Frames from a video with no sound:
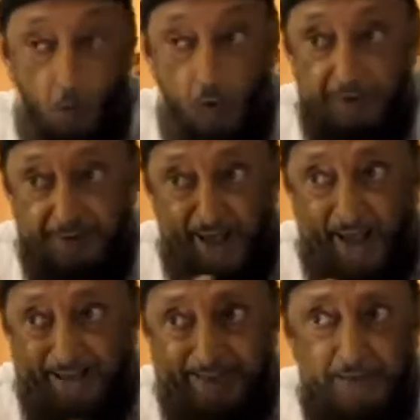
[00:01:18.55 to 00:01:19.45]
What
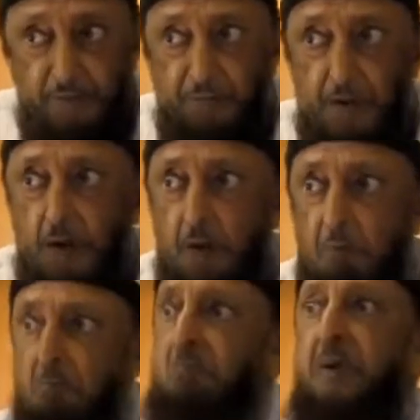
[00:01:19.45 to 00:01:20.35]
kind of a
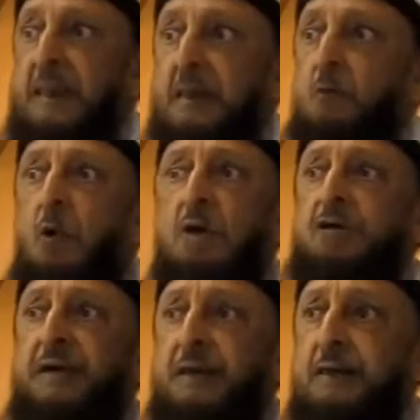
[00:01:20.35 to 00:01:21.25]

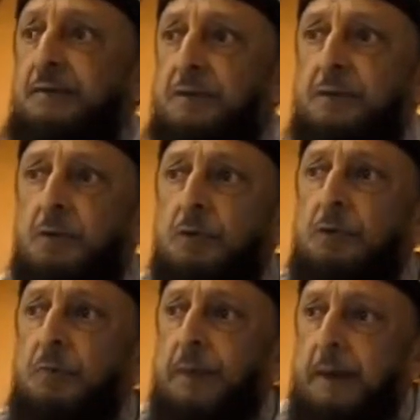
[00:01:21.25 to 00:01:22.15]
brainwashing is this
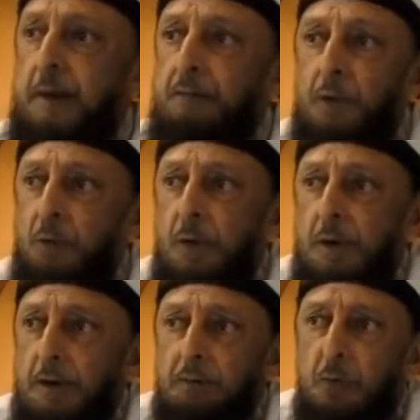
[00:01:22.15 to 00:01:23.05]
going to be of the
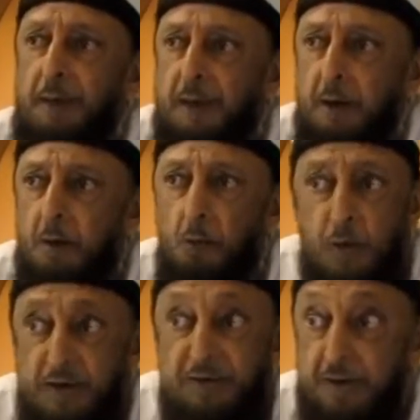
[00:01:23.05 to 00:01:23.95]
world of women?
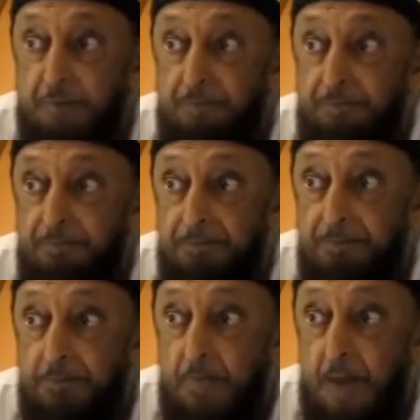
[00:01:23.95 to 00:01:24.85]
What is it?
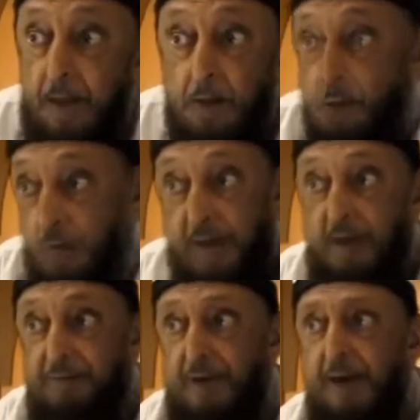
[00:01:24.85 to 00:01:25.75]
Do we
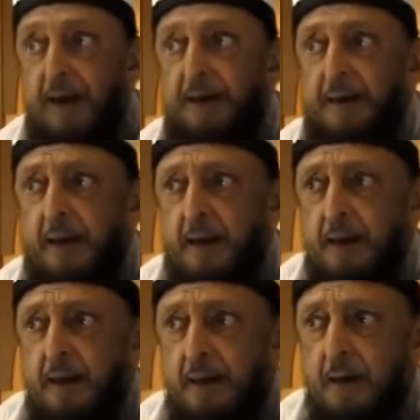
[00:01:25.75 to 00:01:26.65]
have any idea
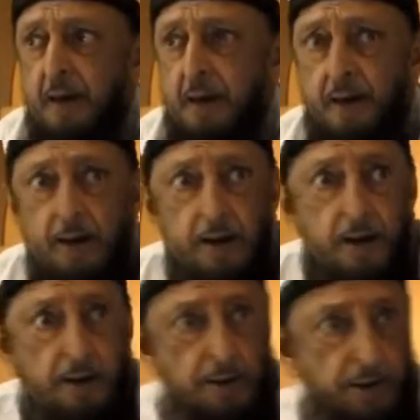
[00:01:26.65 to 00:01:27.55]

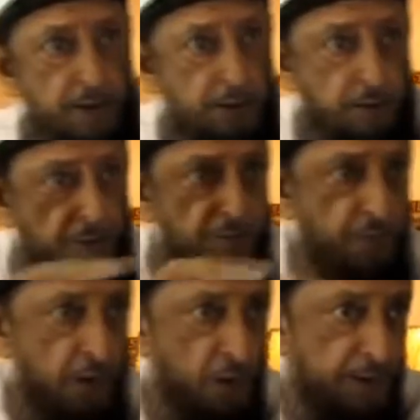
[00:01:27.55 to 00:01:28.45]
that they should be
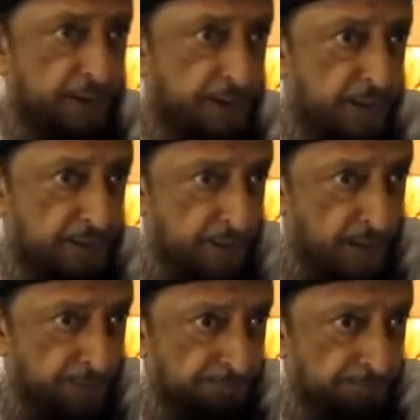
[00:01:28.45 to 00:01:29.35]
following
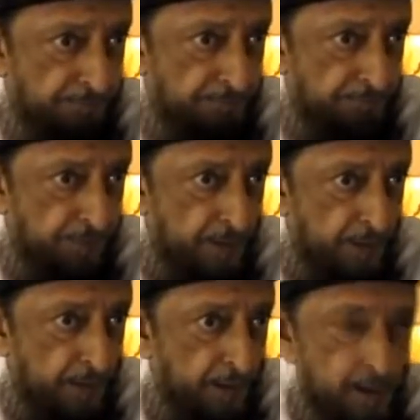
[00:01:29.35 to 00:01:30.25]
Dajjal?
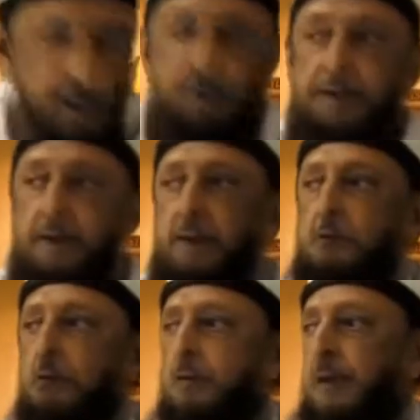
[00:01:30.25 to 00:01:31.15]
He said
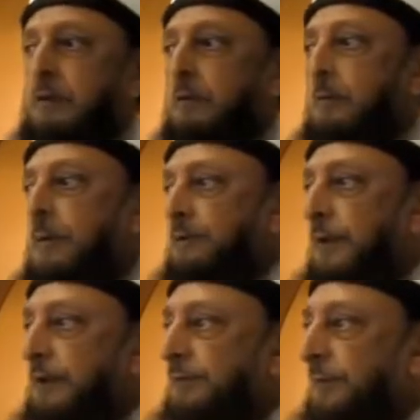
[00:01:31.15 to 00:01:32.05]
that women will be
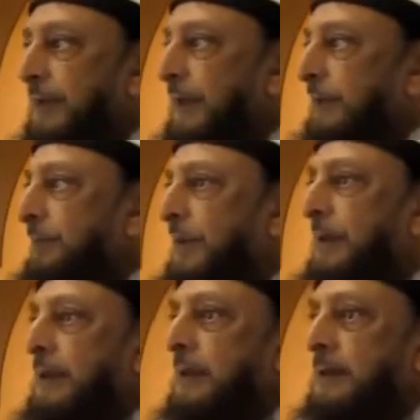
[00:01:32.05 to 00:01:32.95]
dressed and yet be
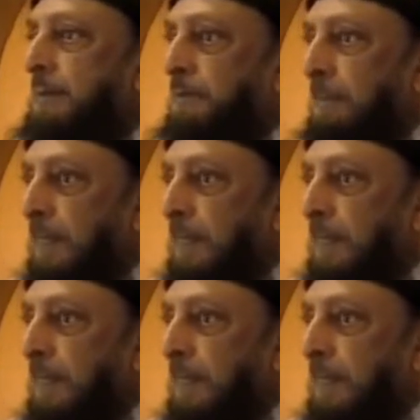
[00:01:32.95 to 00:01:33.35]
naked.